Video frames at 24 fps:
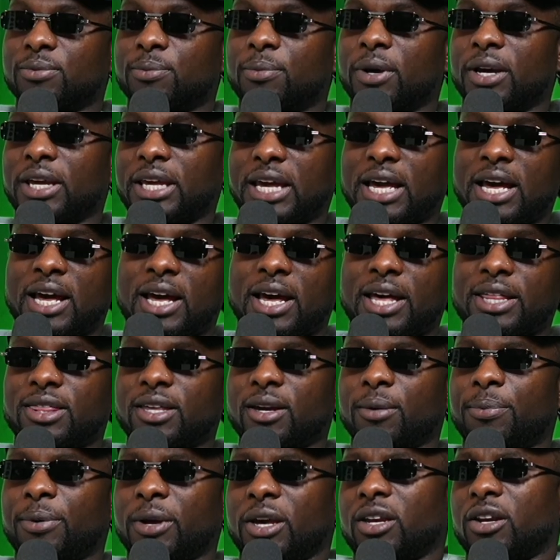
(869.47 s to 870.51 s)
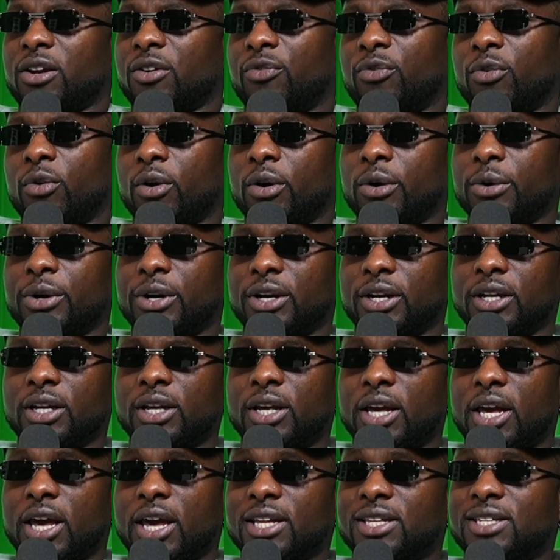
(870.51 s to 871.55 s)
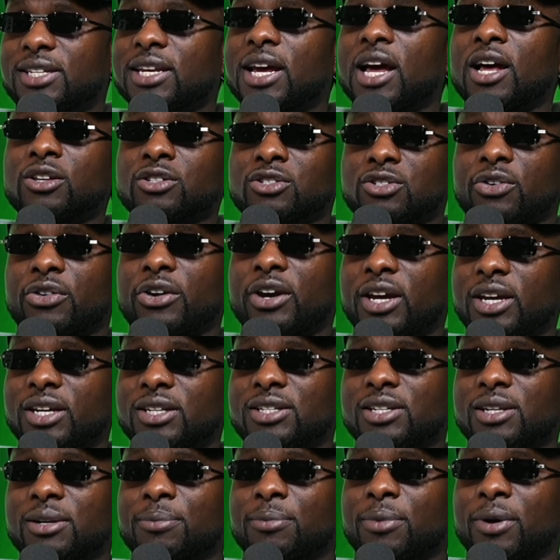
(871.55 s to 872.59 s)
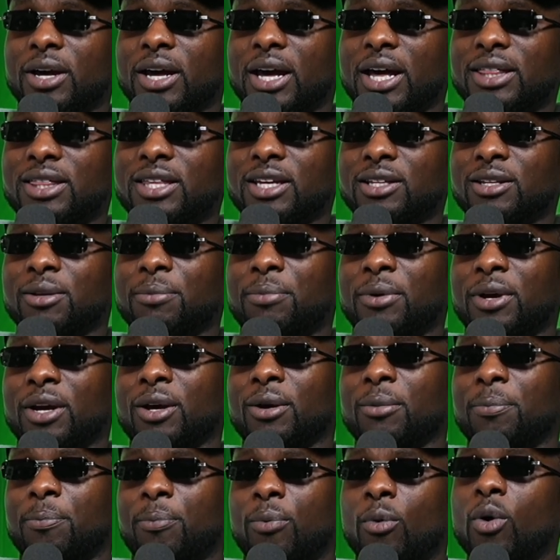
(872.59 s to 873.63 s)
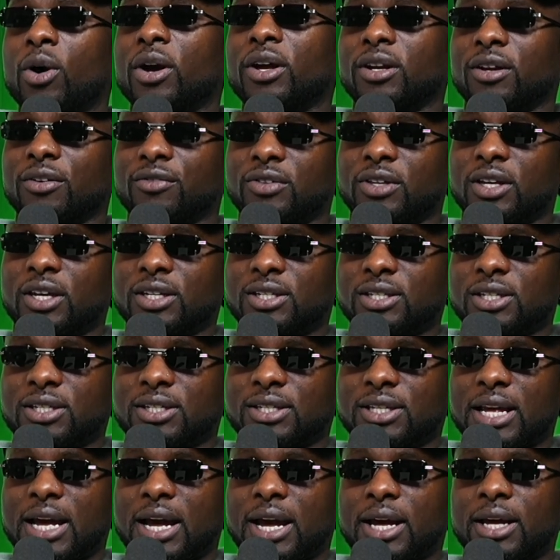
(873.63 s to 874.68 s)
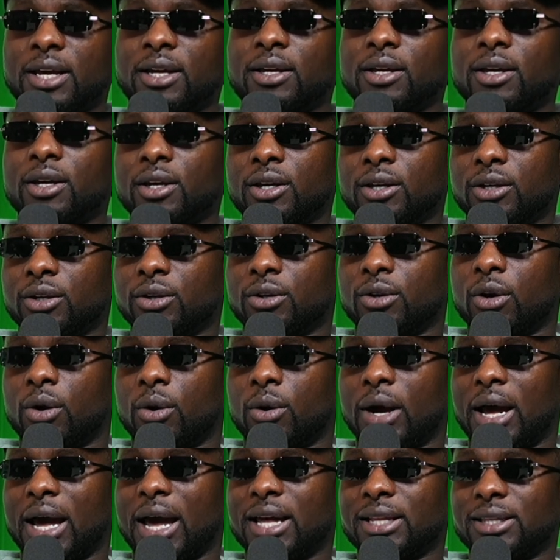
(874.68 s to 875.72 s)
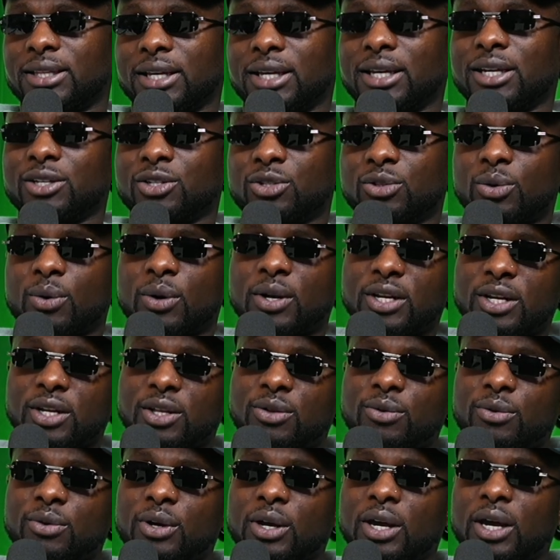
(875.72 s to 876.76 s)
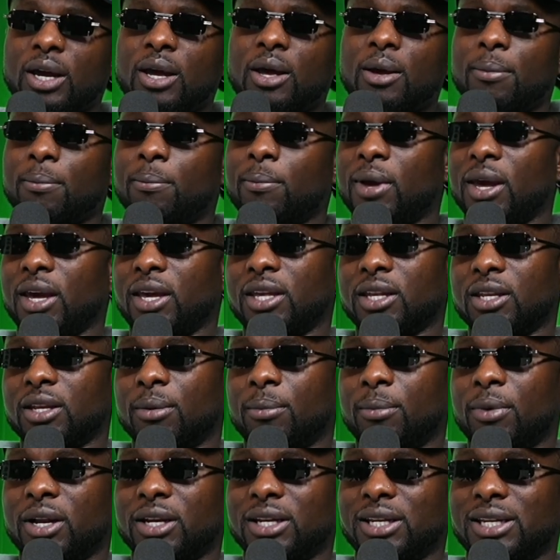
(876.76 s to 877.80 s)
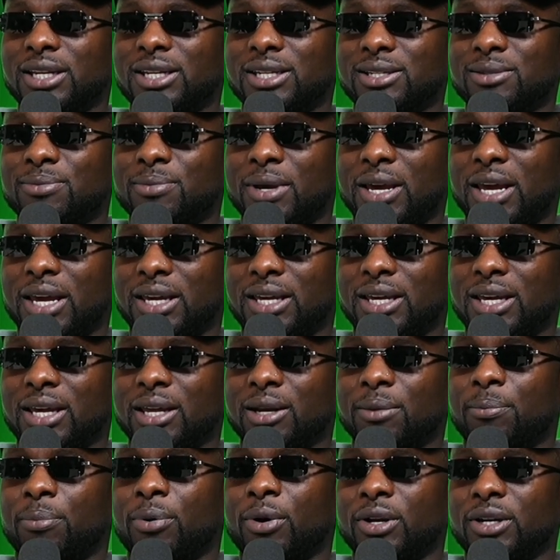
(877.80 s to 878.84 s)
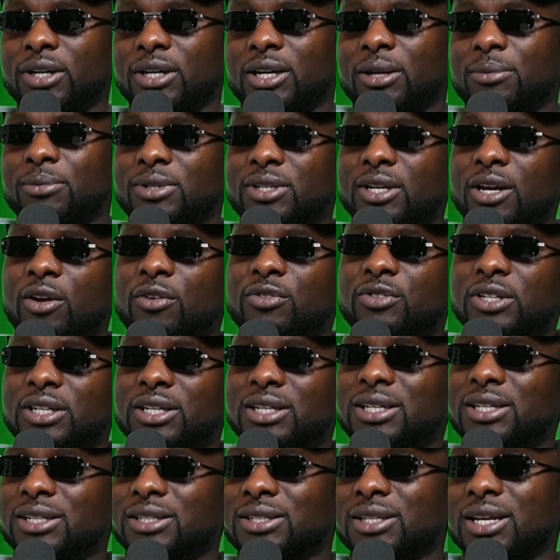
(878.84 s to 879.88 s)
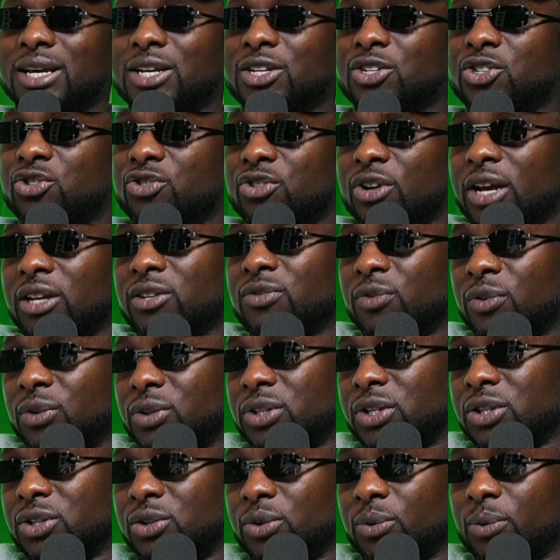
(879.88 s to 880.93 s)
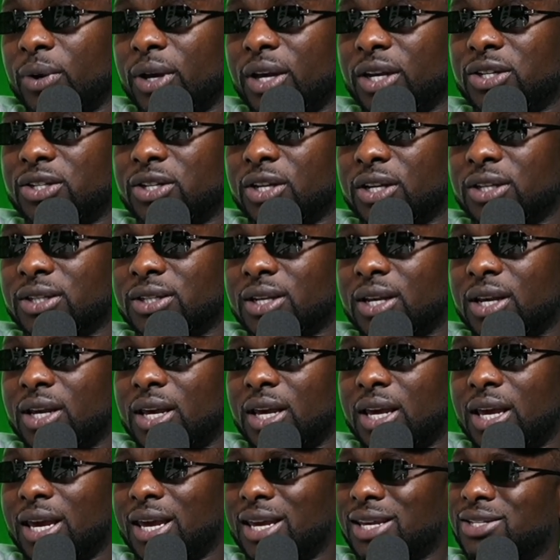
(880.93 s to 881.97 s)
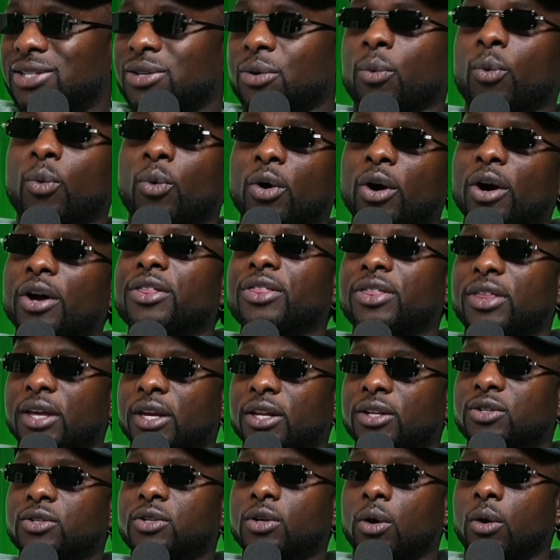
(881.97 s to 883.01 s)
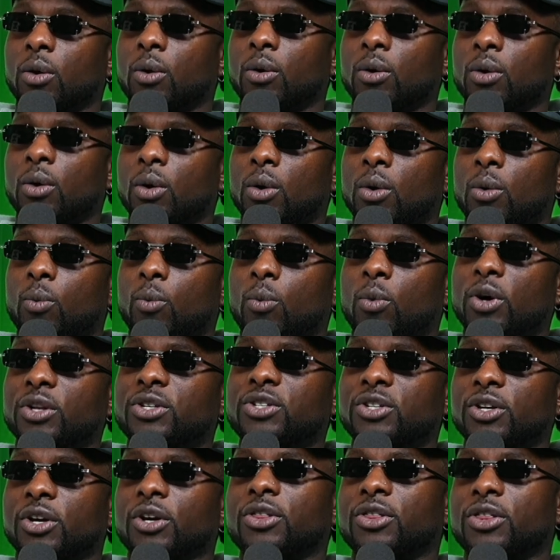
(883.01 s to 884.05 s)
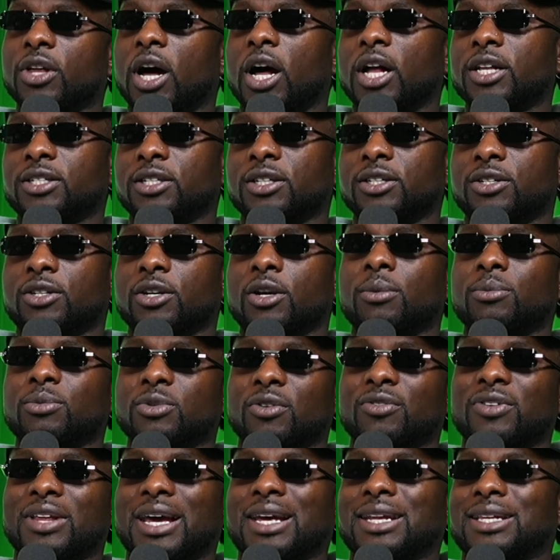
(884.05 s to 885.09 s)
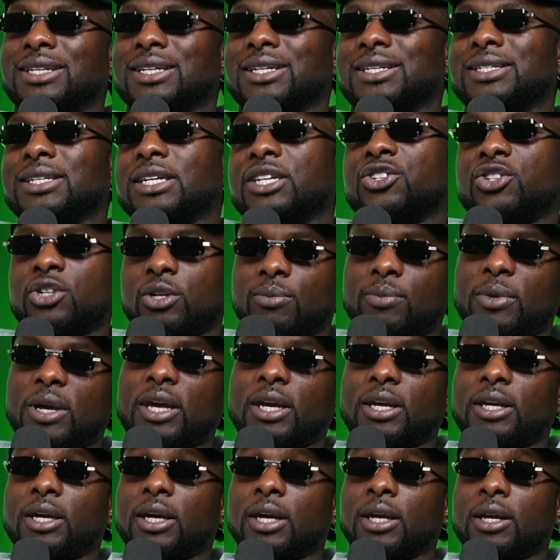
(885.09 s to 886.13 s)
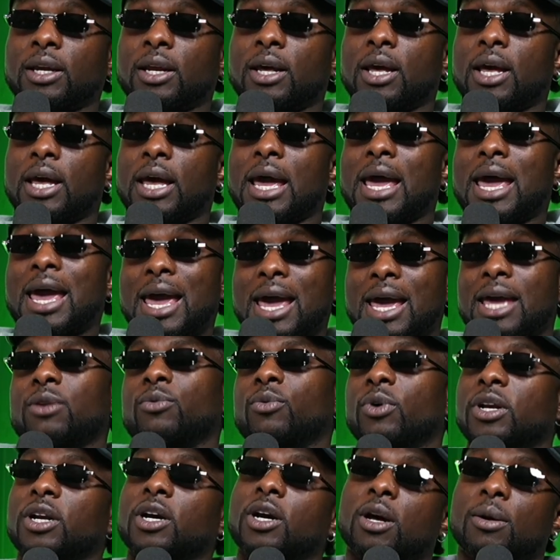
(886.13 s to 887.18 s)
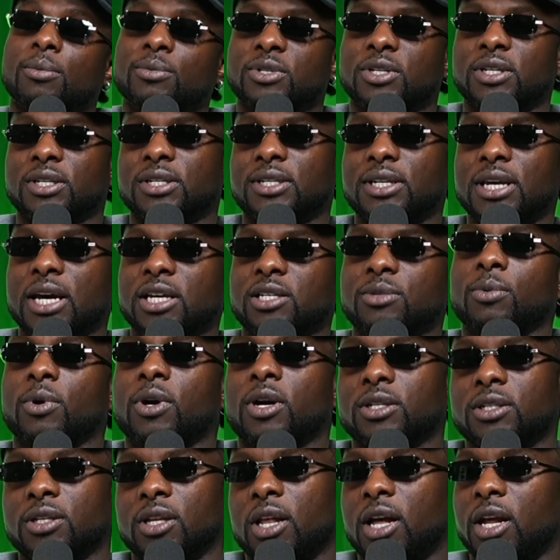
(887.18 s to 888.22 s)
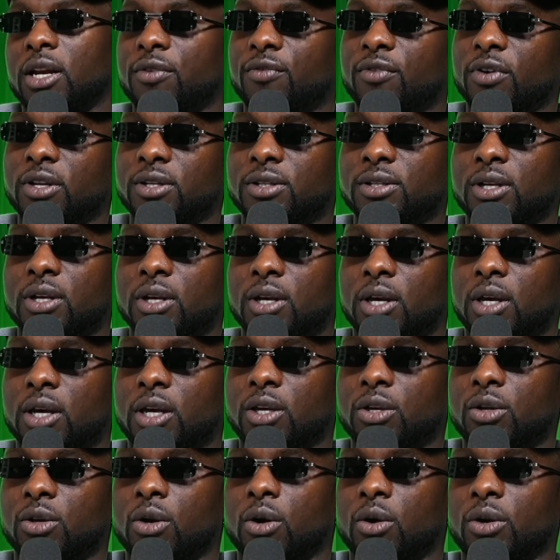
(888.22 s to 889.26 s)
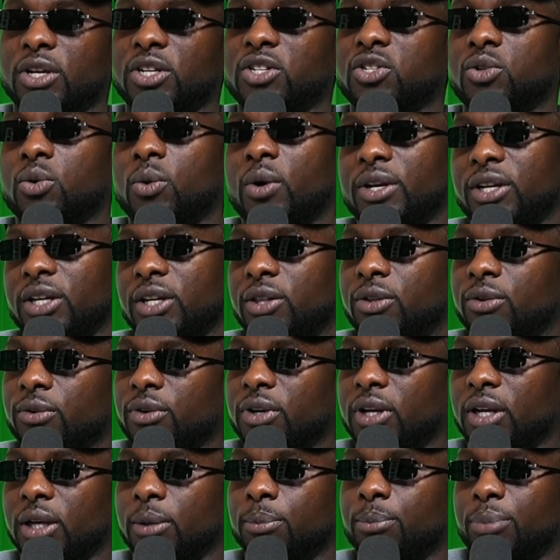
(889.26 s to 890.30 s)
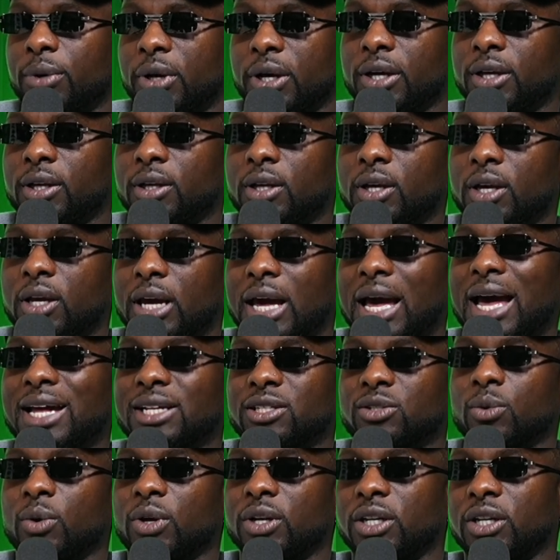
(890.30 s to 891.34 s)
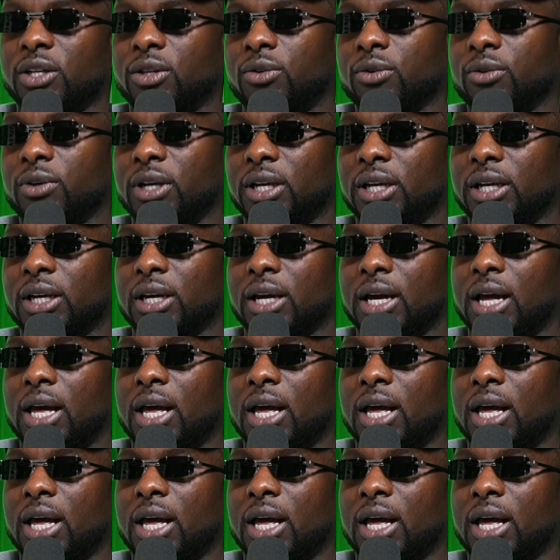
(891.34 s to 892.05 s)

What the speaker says: But yeah, I think paying it forward, it sounds crazy, but I think the bigger point of this is that, you know, at the age 23, making the money he's making, putting himself in these stressful situations, is it worth it? So what's your thoughts in terms of like decision making? And when it comes to sex, because a lot of us, you know, he's 23, but at 23,